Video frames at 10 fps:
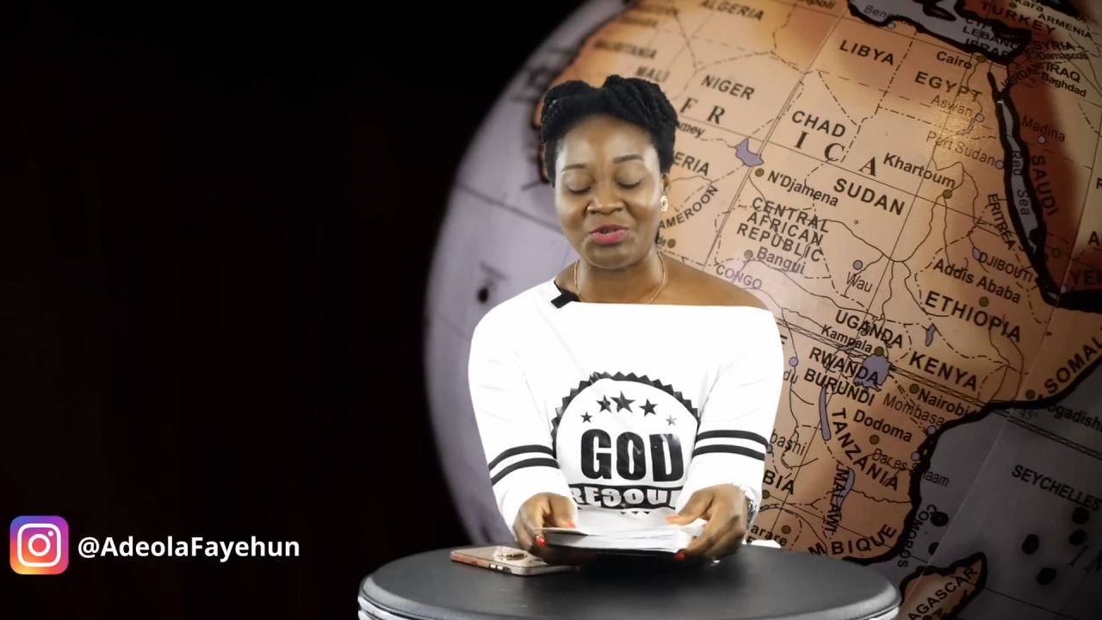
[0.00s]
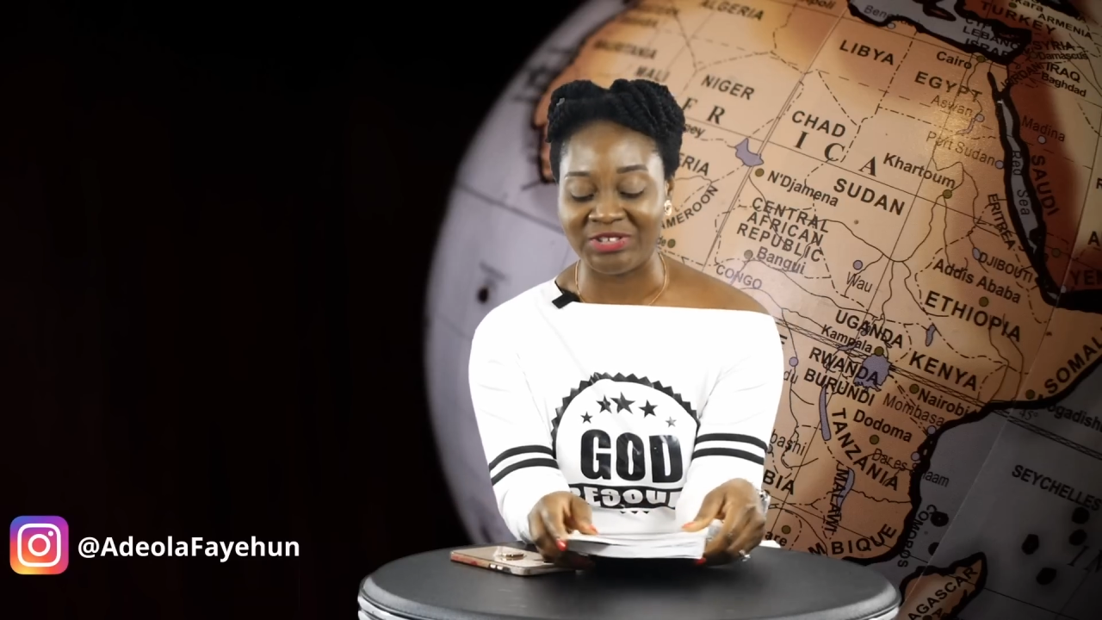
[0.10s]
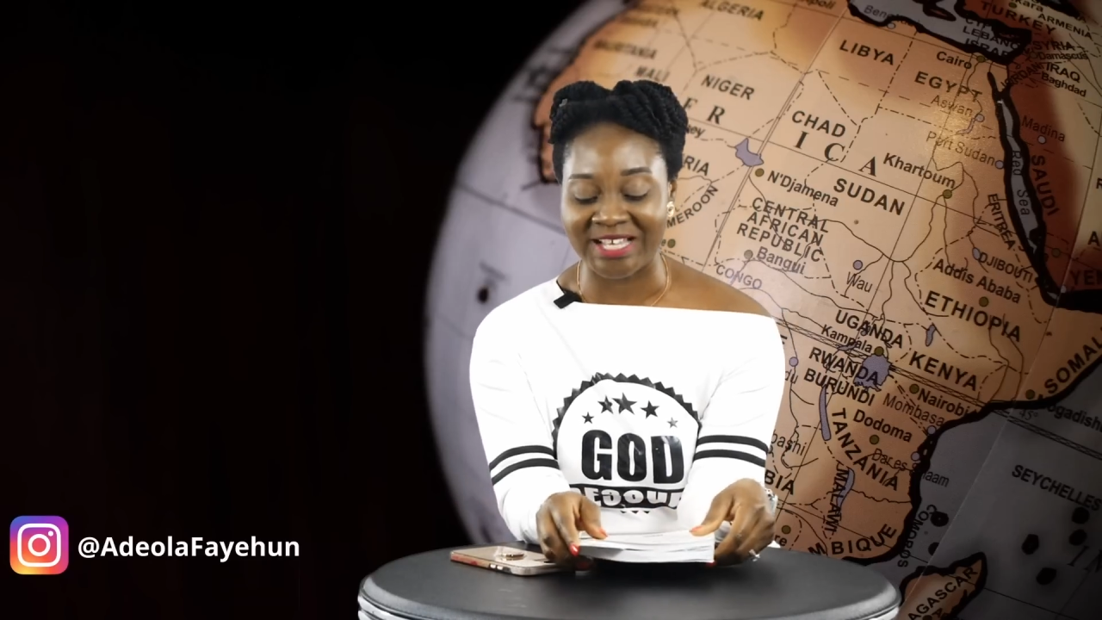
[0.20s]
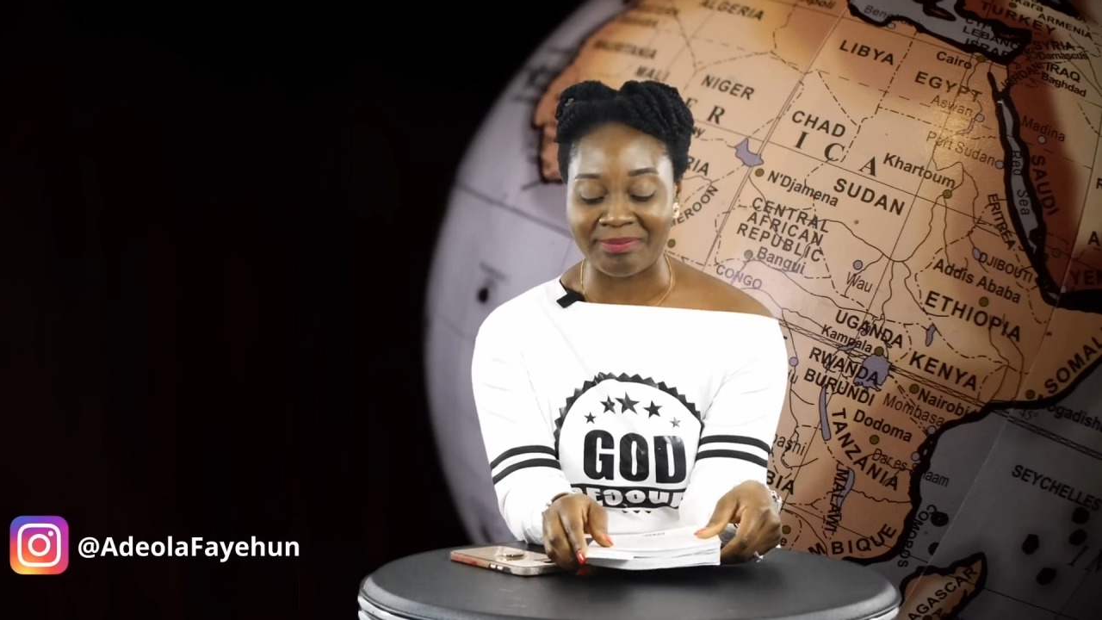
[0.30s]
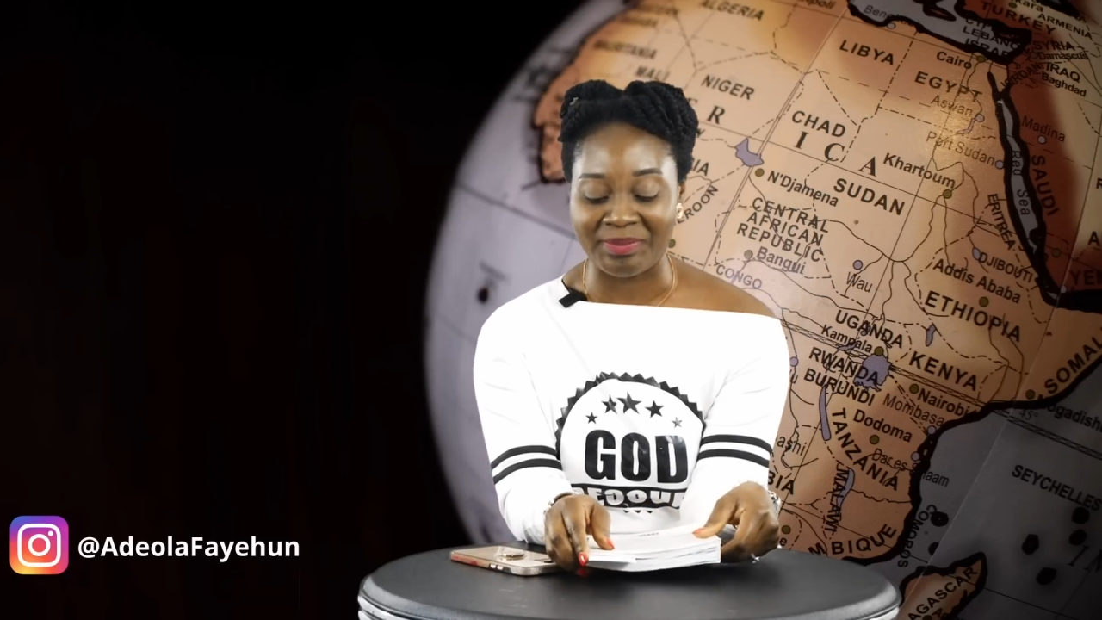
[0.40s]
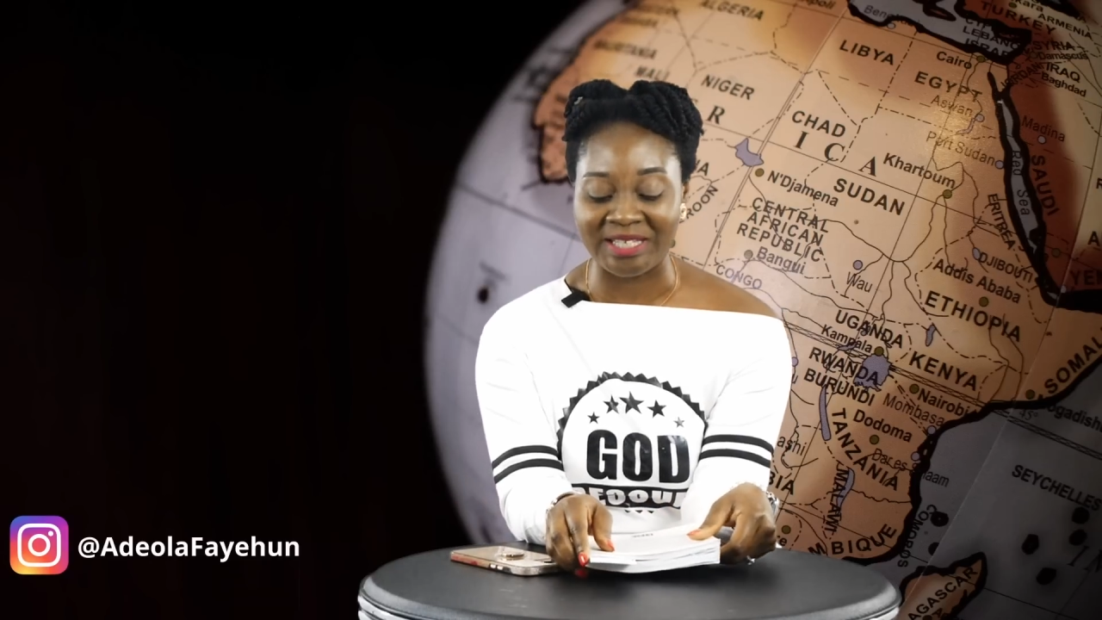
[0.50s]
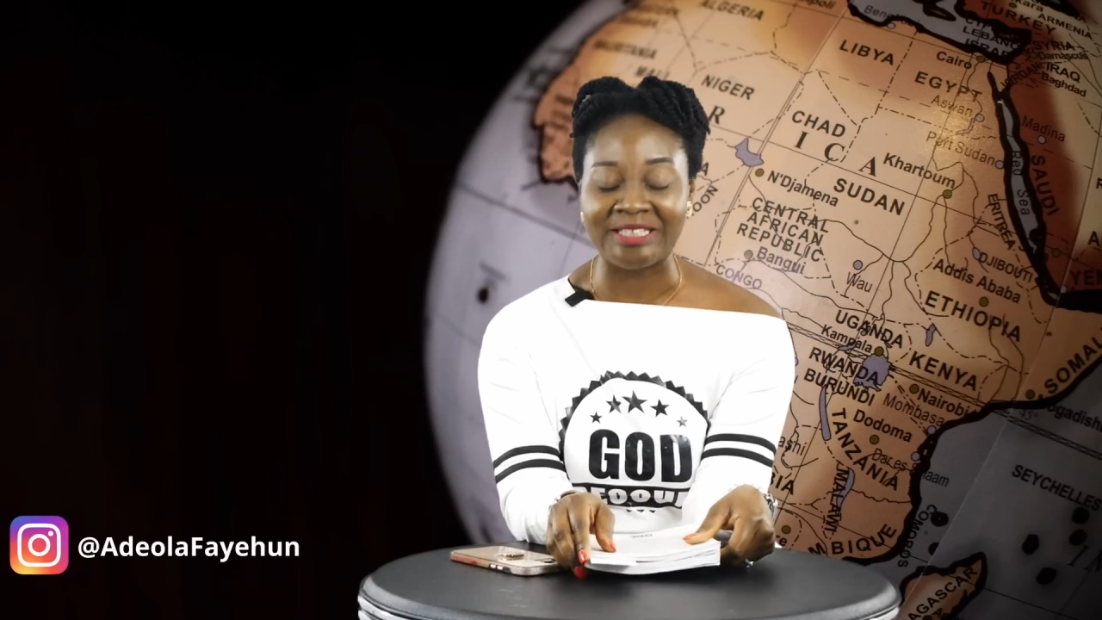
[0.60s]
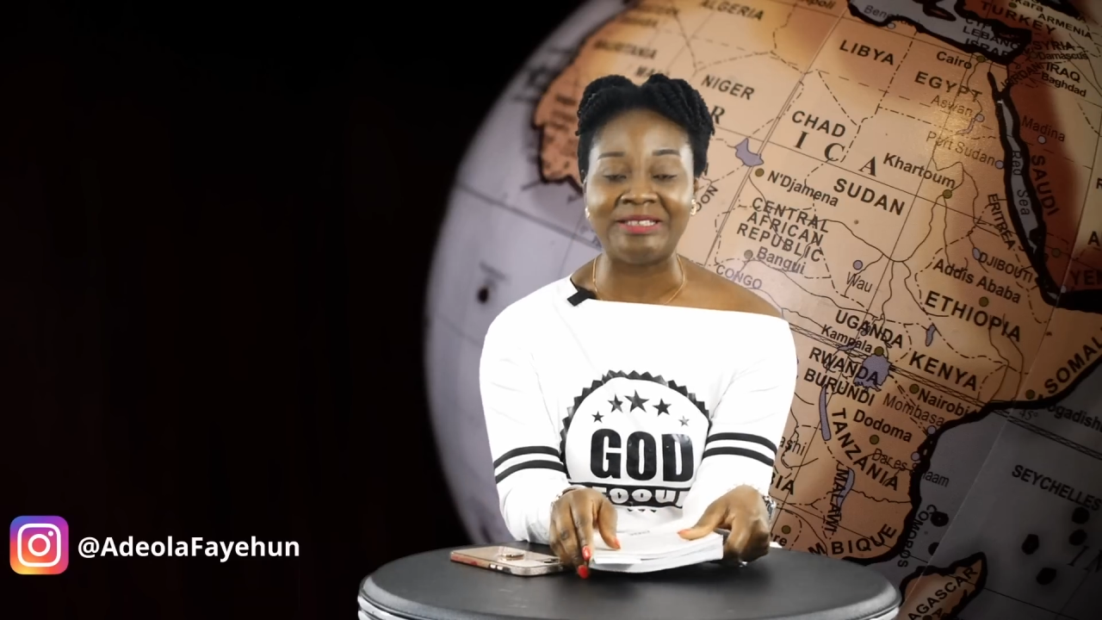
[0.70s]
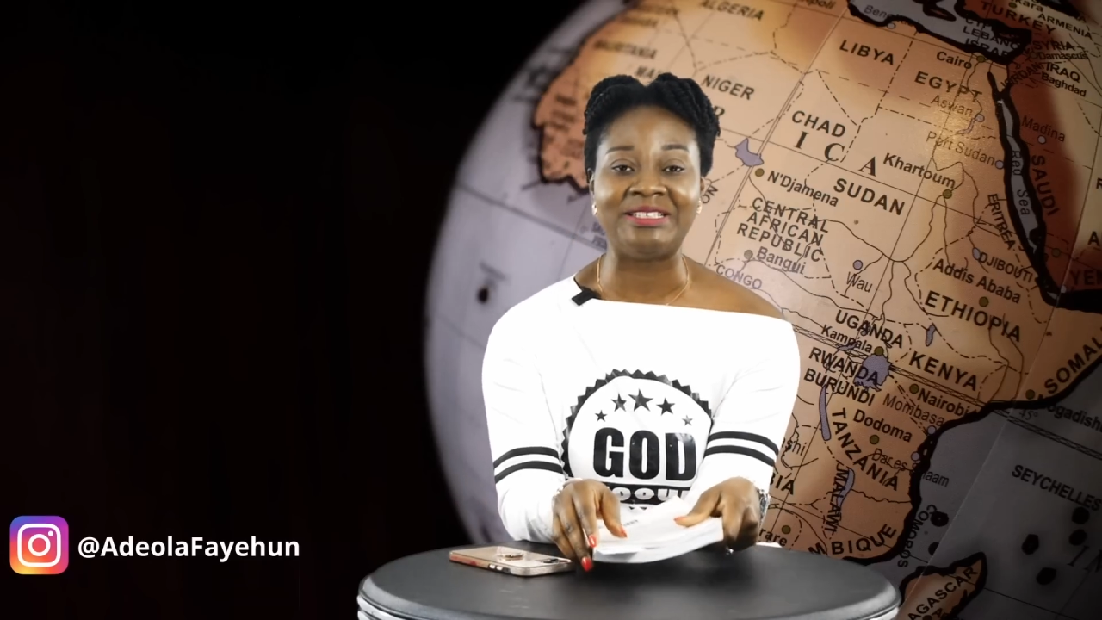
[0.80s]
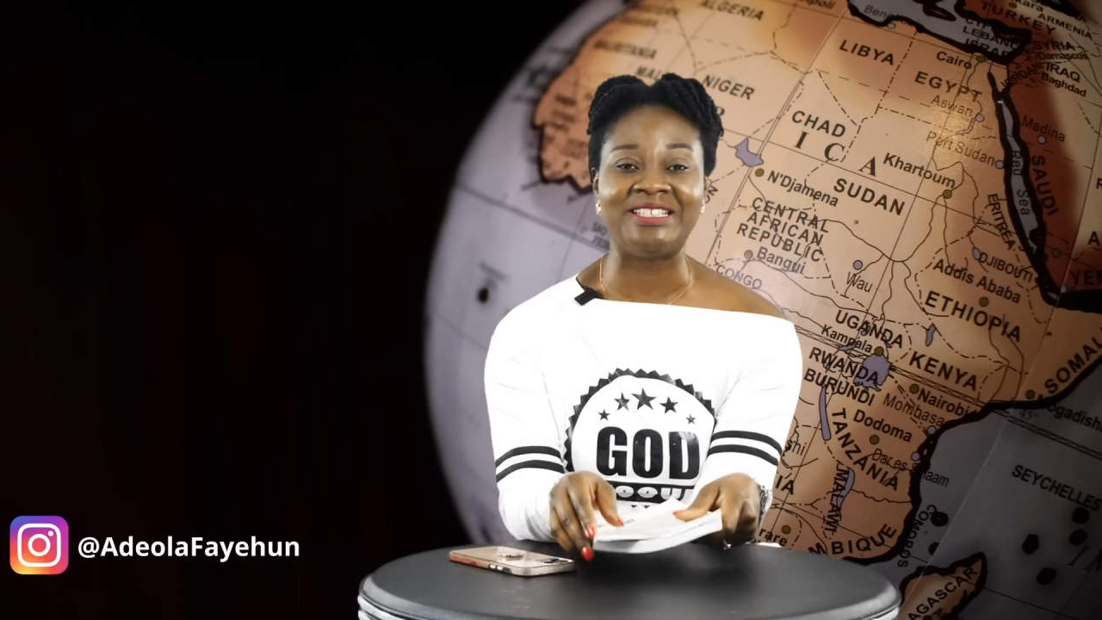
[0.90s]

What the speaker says: You start being